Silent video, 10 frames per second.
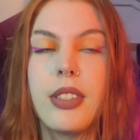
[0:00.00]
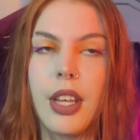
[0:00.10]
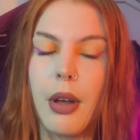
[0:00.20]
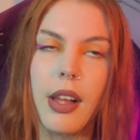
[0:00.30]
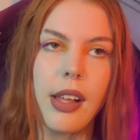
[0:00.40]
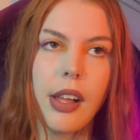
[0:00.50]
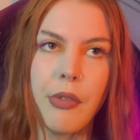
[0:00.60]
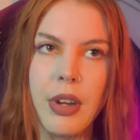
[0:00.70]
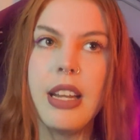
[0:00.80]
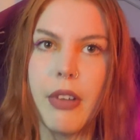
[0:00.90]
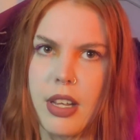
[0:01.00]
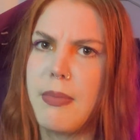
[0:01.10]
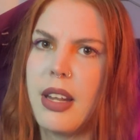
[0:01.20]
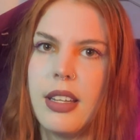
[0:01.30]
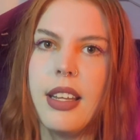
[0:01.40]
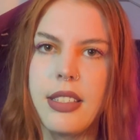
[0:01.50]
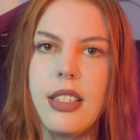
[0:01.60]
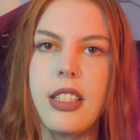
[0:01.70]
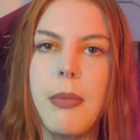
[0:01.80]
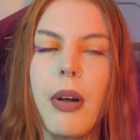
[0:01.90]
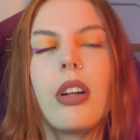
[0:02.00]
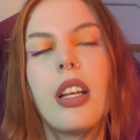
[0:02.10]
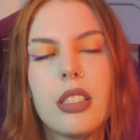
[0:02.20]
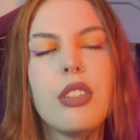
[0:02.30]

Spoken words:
So I really recommend listening to their podcast.